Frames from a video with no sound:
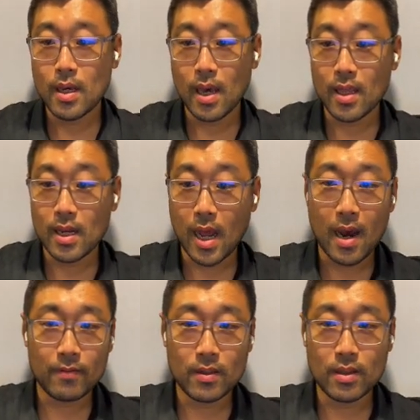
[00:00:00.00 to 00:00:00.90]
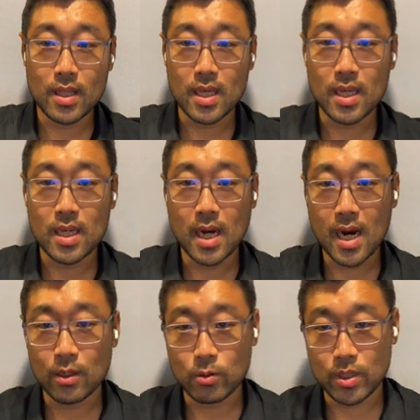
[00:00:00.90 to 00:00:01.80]
then after the
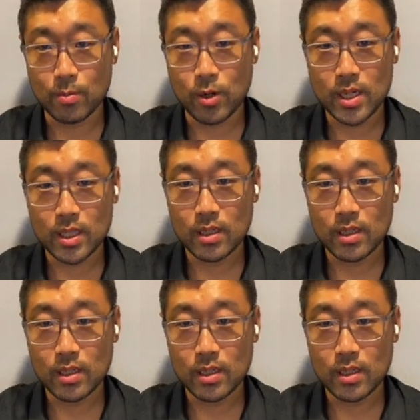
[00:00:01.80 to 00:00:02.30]
article summarizer,